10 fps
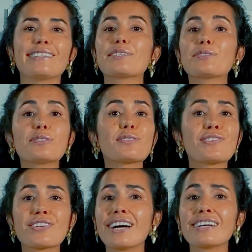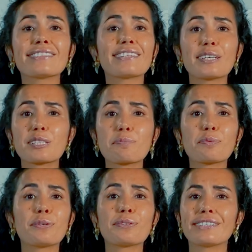Let your child
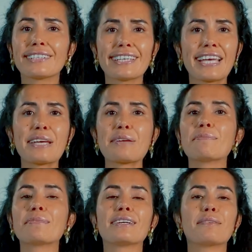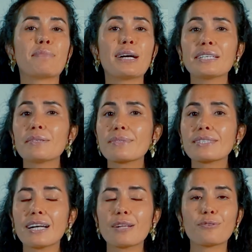explore the game by
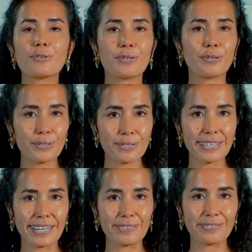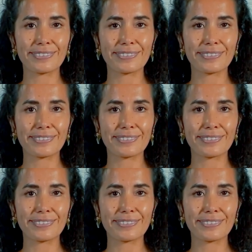himself or herself.